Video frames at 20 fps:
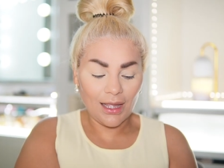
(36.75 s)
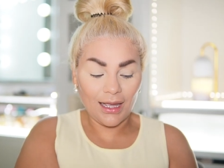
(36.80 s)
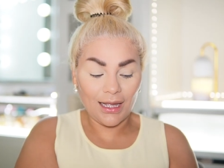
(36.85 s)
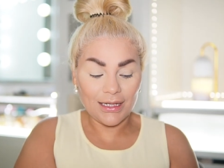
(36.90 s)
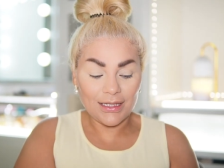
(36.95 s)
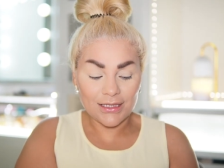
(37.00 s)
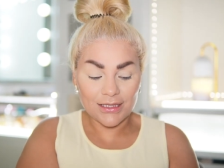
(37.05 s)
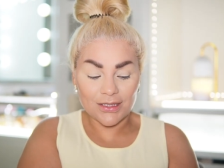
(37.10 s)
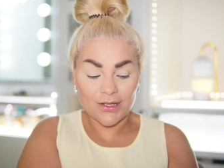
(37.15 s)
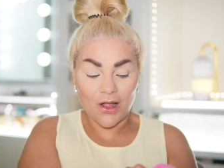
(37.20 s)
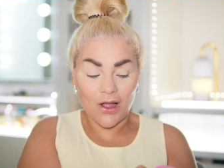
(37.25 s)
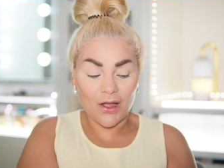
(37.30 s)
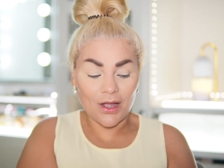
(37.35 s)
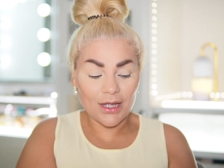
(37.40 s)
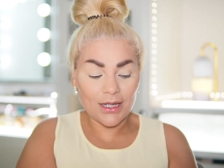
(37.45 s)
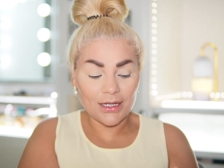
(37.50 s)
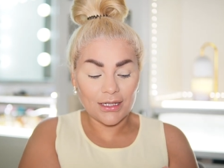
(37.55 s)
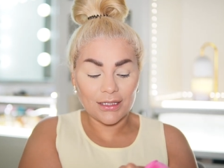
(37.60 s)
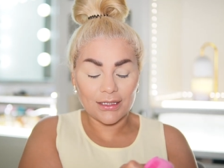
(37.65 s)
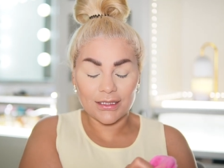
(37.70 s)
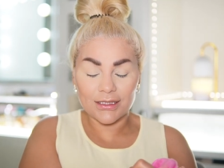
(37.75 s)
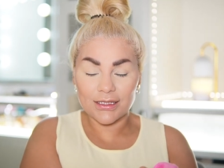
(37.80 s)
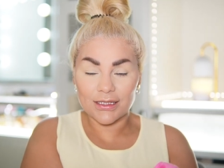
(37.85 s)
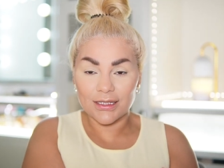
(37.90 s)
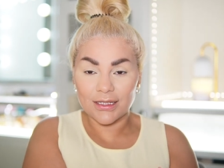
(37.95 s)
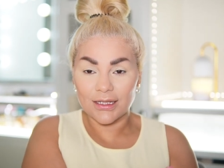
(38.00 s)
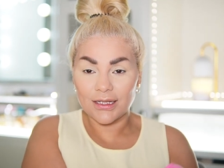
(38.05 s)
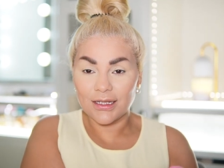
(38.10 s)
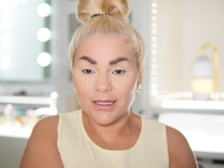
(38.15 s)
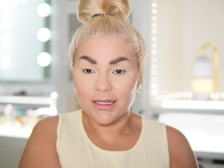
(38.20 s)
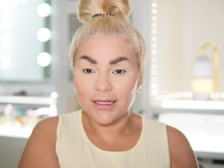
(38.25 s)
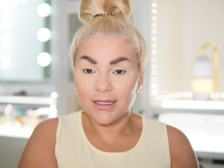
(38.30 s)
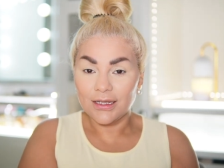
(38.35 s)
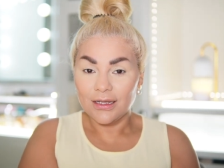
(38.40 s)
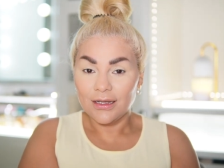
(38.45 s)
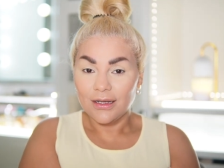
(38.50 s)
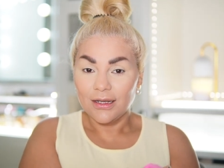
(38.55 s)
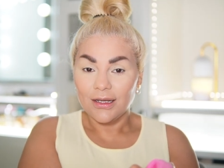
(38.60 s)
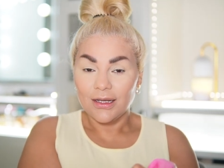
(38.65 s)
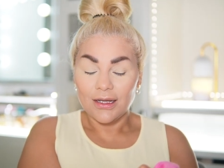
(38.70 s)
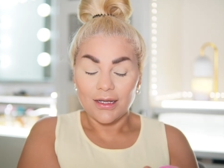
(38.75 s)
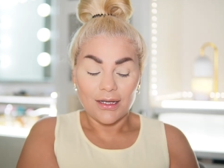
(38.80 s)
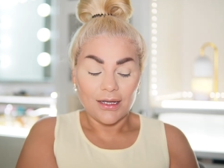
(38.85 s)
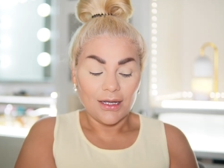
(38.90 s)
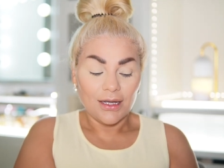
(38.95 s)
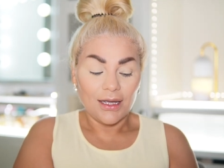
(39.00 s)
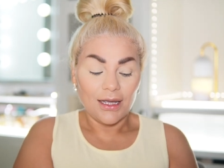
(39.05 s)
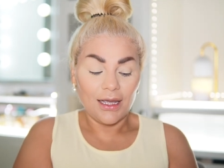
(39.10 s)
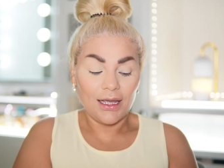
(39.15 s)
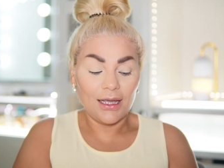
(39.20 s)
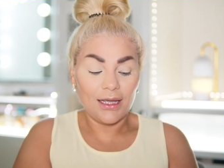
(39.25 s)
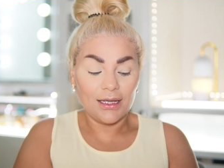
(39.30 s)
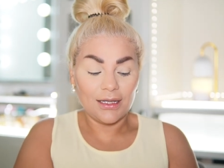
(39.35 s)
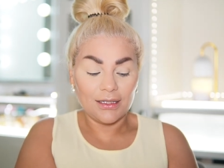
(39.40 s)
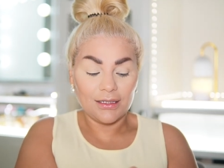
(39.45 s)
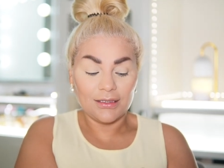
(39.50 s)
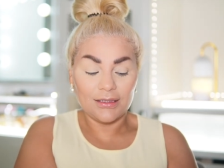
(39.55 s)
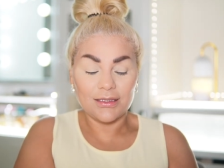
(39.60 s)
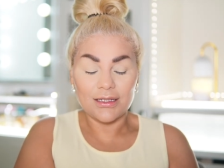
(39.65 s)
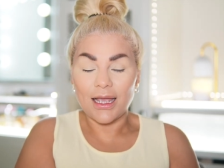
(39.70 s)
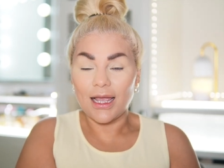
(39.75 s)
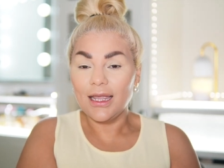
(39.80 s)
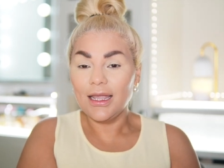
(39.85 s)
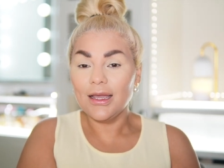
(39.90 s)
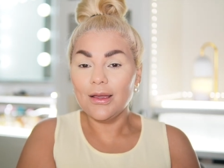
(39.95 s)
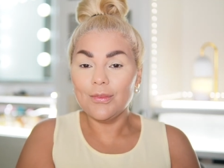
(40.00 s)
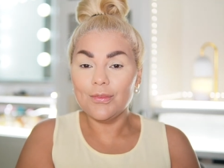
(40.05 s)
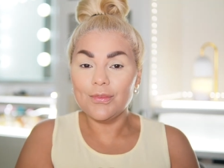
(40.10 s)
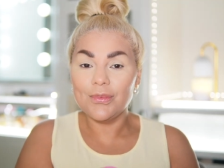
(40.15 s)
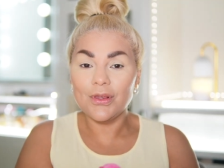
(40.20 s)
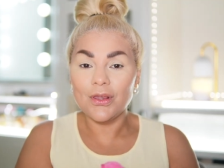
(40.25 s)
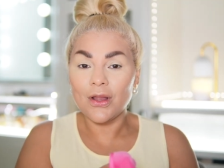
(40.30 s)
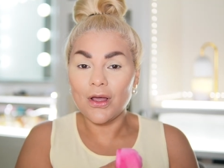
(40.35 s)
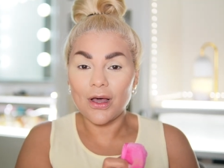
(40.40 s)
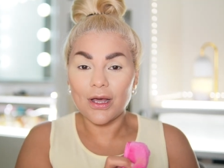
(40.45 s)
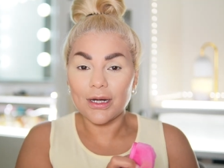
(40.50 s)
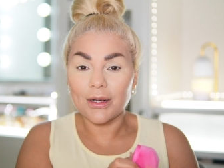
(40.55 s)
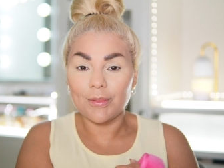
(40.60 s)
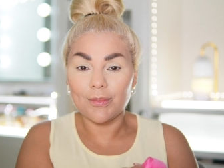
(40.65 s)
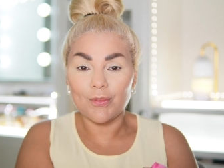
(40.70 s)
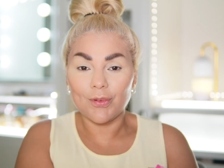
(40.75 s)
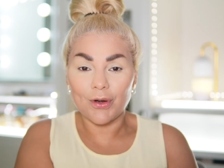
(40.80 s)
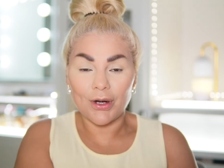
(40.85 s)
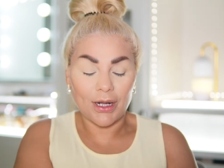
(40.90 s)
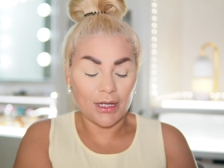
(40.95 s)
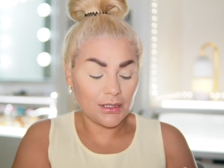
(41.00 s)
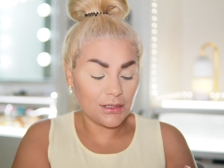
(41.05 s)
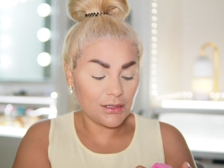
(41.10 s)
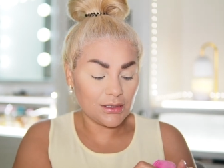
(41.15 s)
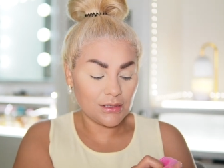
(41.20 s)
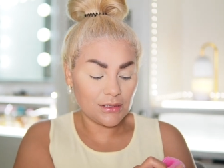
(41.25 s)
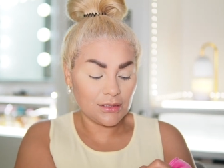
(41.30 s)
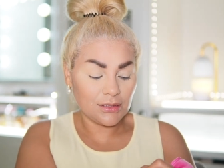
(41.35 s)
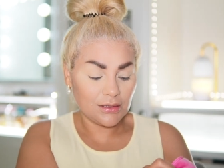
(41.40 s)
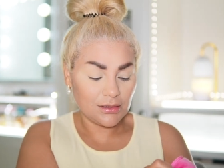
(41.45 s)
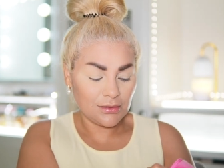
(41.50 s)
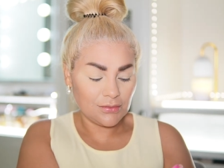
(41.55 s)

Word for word: I saw it and I am not impressed.